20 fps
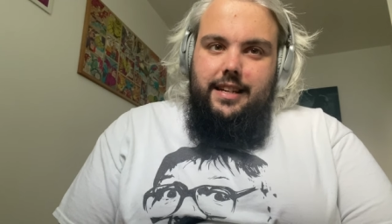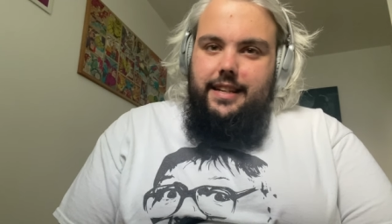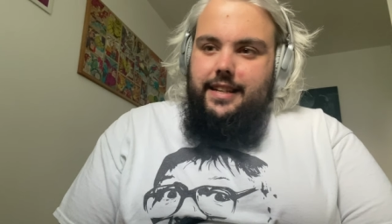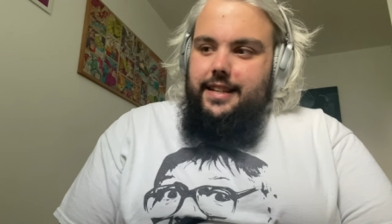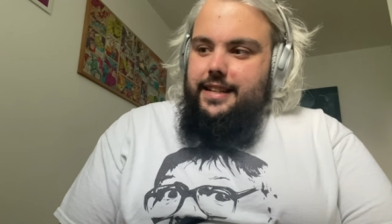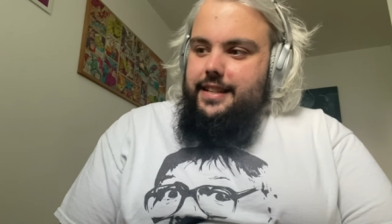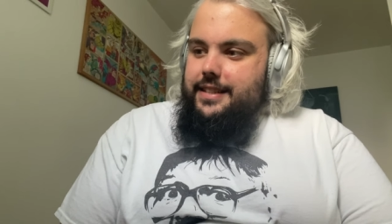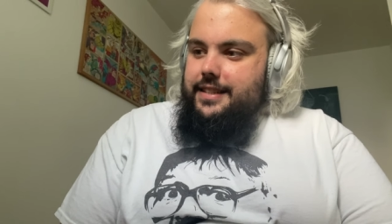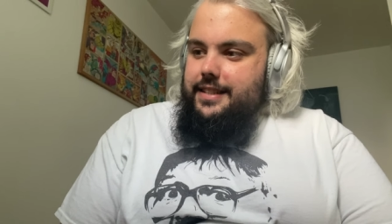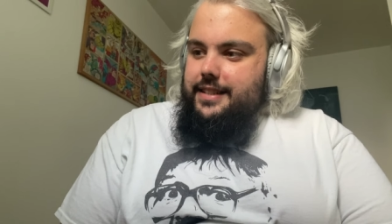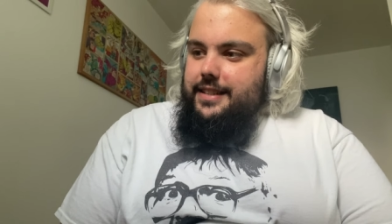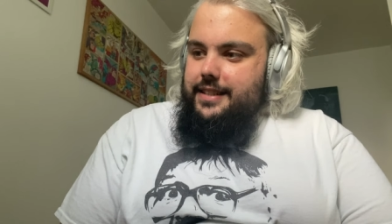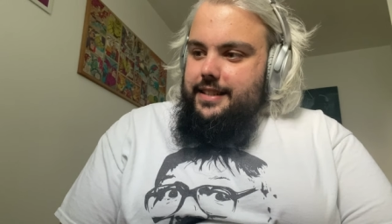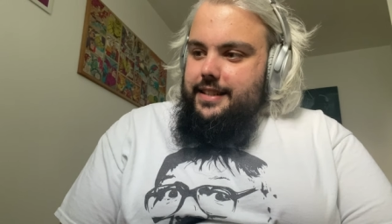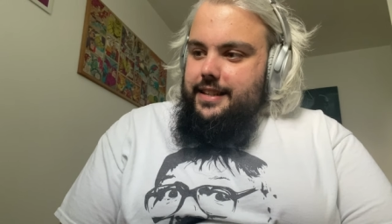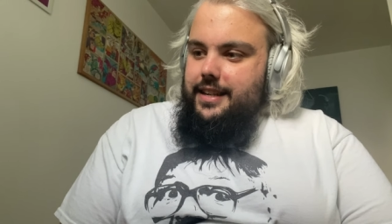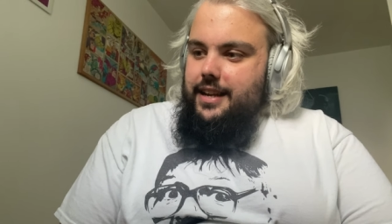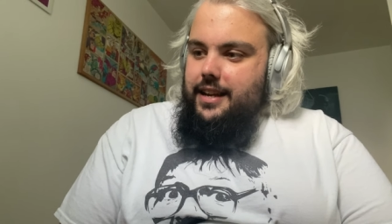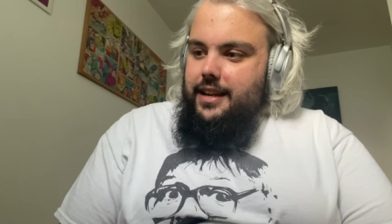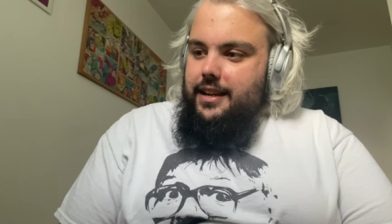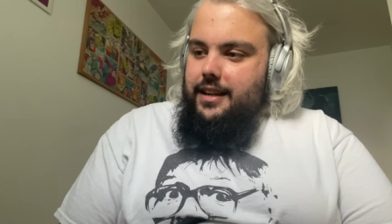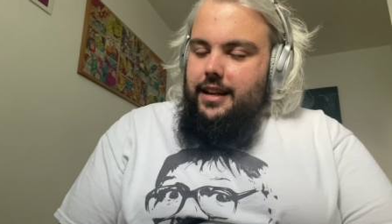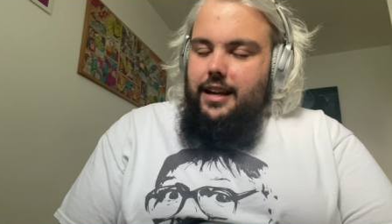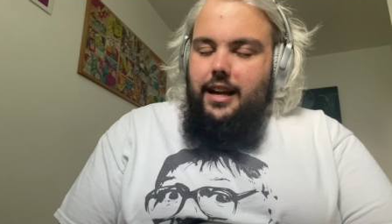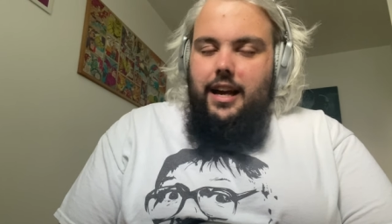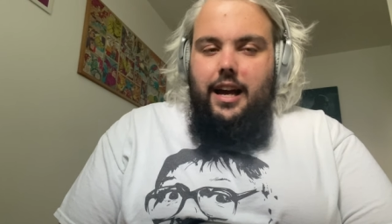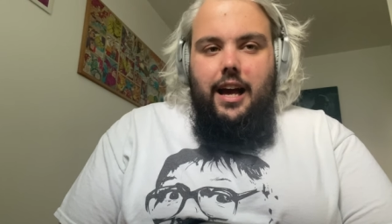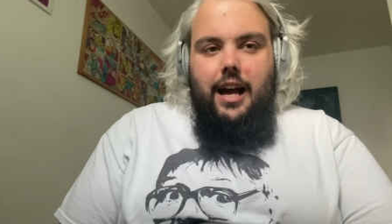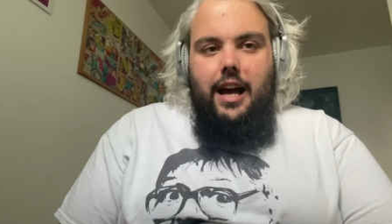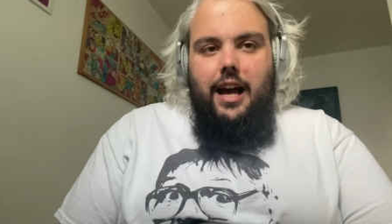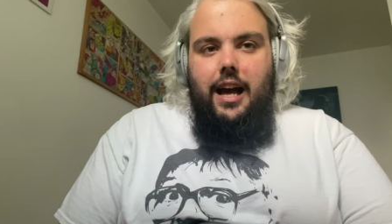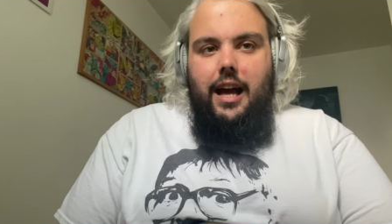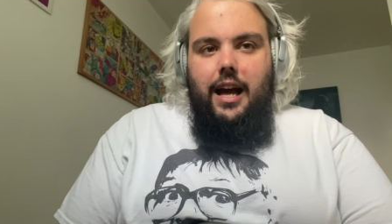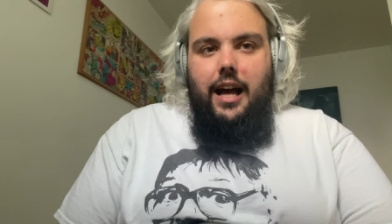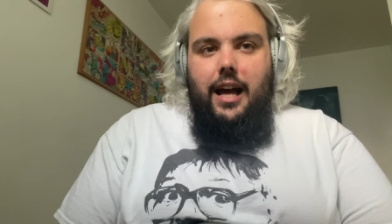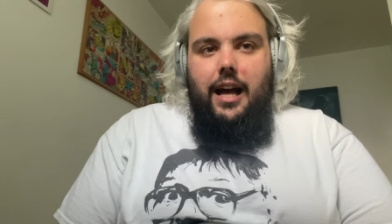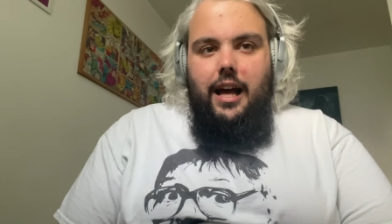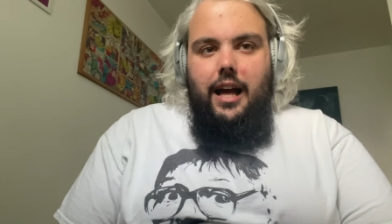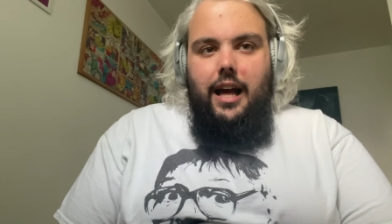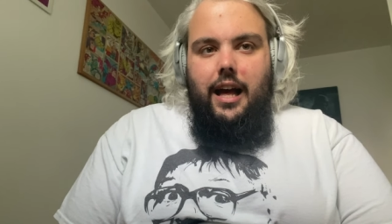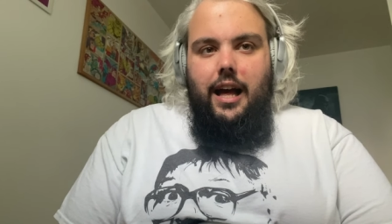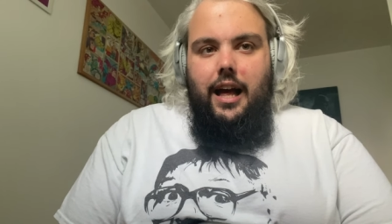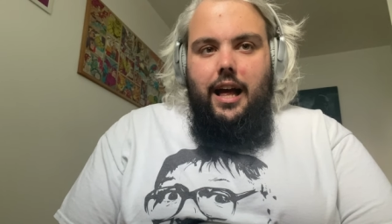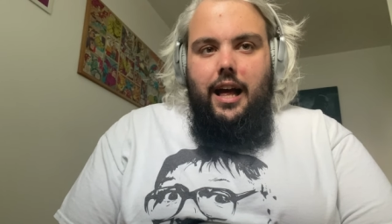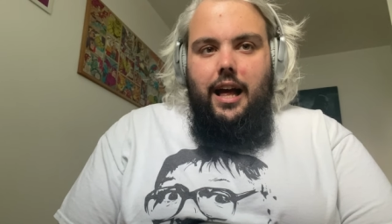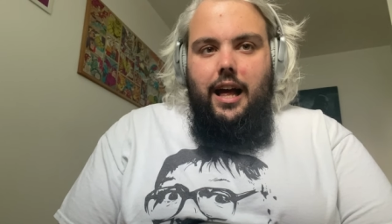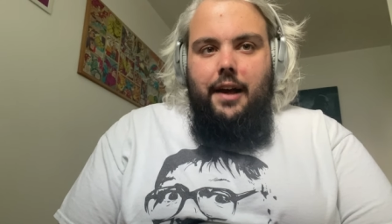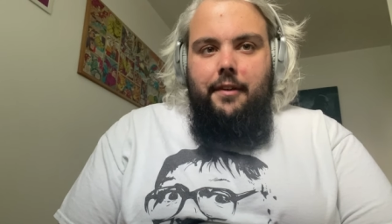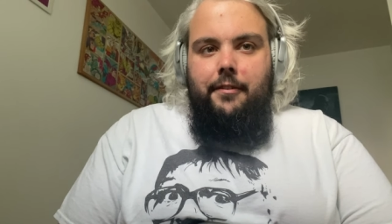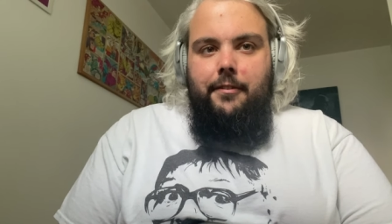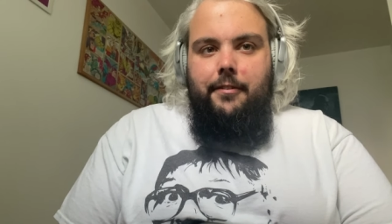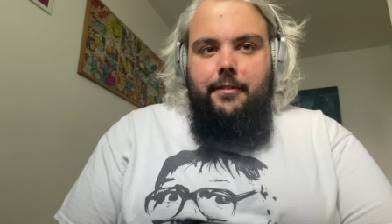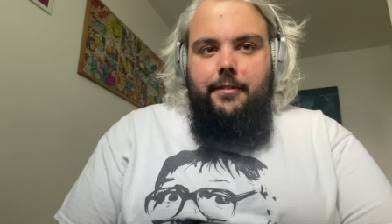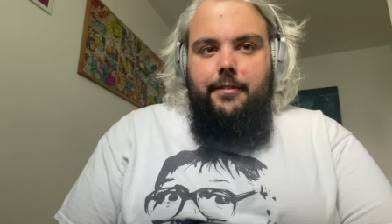It... Yeah. I...